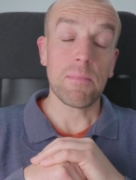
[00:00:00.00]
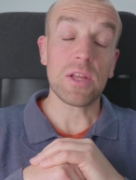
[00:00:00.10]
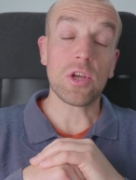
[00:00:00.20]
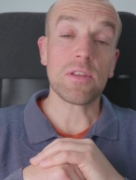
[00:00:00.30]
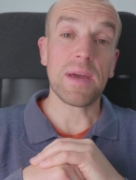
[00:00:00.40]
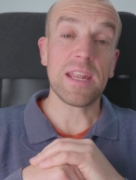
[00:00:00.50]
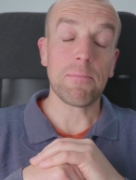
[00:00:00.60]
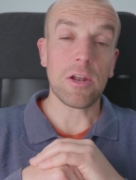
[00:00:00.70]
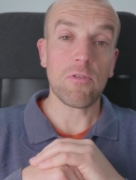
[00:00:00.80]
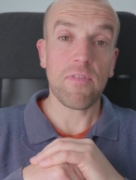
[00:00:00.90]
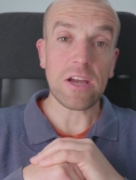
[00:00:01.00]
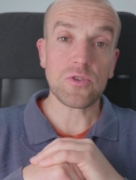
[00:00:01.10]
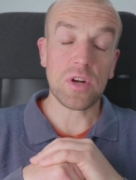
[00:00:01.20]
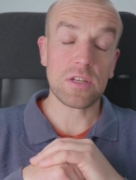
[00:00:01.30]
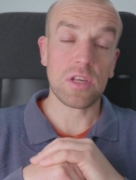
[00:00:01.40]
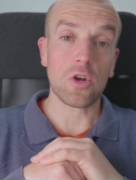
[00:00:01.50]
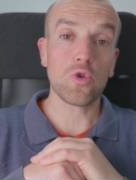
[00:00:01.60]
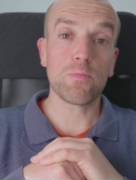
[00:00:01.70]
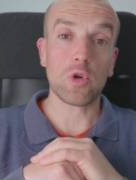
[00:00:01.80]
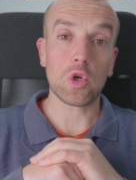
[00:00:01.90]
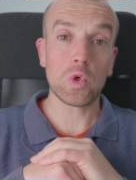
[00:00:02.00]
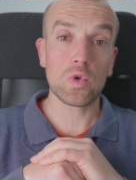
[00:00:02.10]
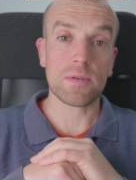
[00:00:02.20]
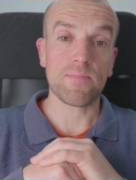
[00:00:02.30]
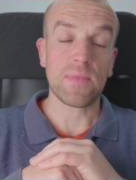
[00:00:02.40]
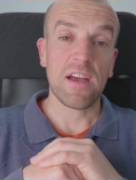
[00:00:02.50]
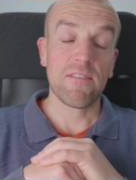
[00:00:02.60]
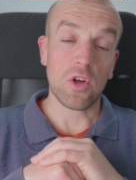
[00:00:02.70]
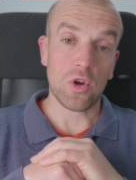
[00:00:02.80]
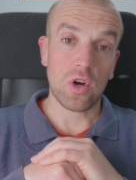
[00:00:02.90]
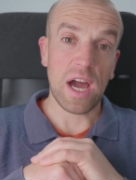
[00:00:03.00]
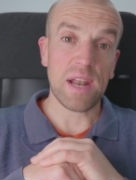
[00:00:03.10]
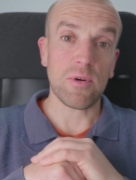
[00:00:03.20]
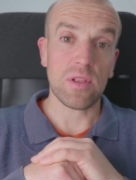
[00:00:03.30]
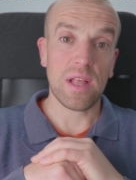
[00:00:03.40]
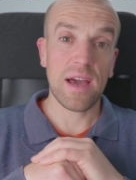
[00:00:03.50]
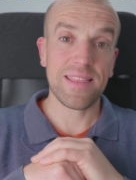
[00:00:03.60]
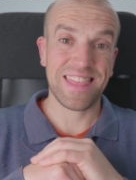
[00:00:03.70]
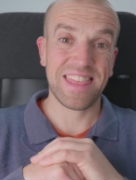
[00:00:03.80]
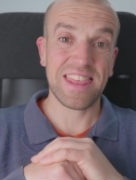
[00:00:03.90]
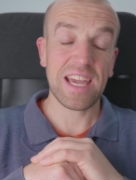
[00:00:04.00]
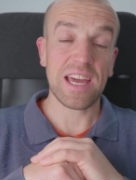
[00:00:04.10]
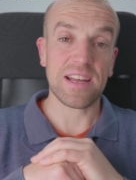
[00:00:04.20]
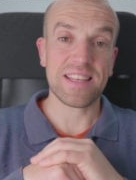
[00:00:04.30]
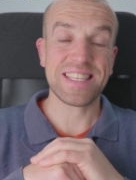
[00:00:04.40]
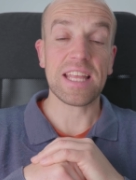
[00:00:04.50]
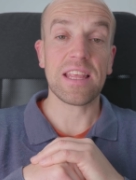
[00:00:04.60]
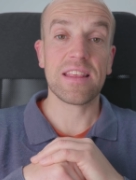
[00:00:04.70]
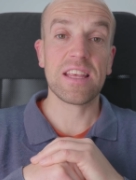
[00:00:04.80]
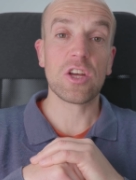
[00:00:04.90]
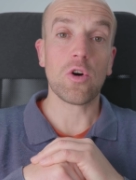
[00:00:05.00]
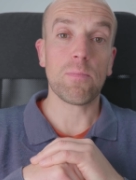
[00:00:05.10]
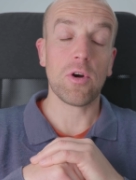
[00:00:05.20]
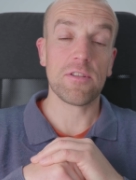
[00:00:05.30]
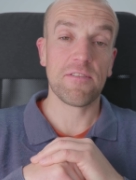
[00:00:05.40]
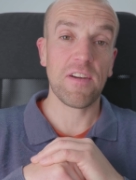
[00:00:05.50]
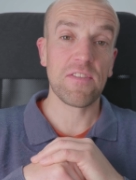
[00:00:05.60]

But not many manufacturers do produce fluorocarbon line thicker than 0.50